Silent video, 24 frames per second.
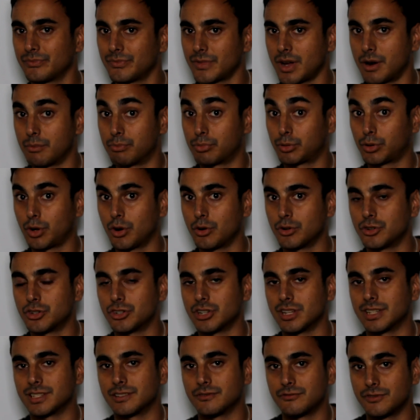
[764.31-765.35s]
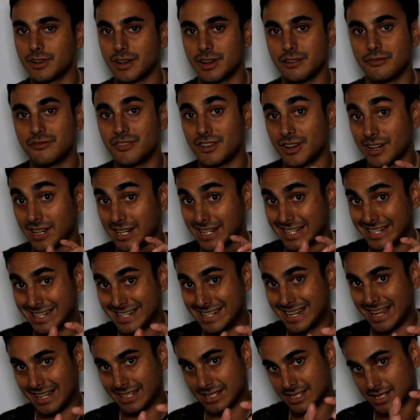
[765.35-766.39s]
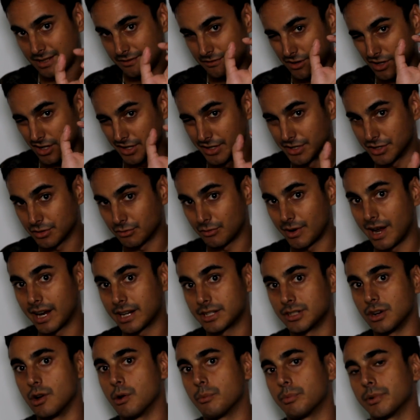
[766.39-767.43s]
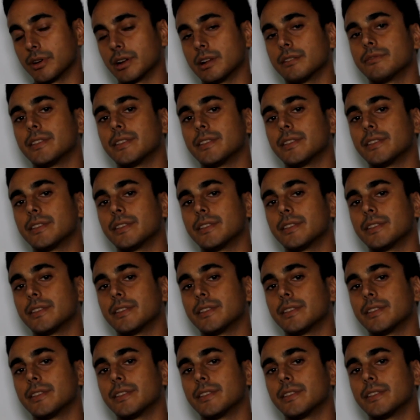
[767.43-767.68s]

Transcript: approach is a very, very condensed, very direct opener.